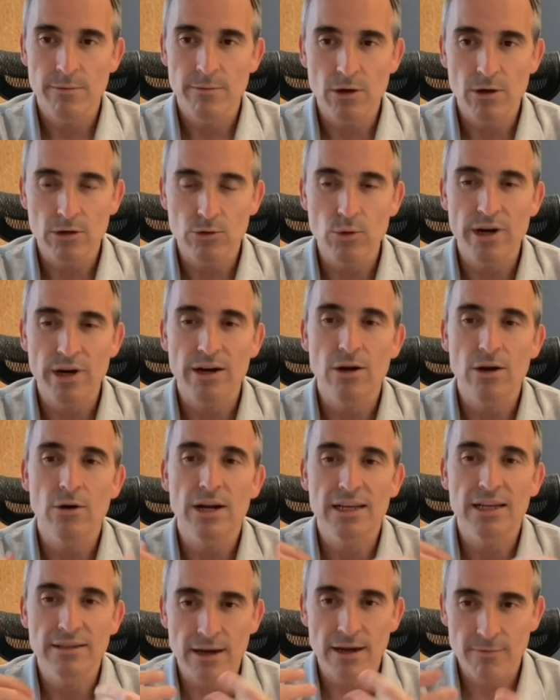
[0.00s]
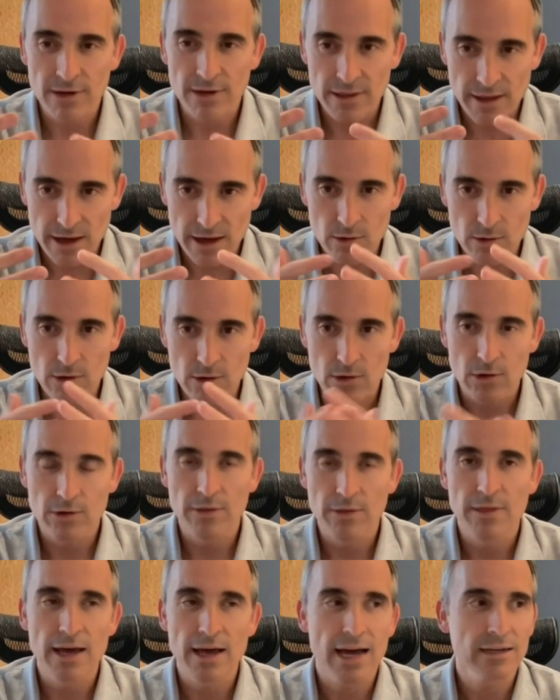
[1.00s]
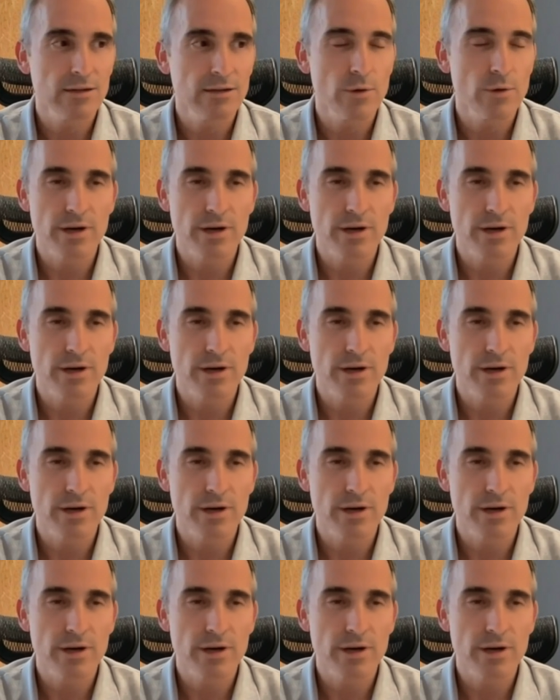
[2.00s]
Because we are gonna double down on that.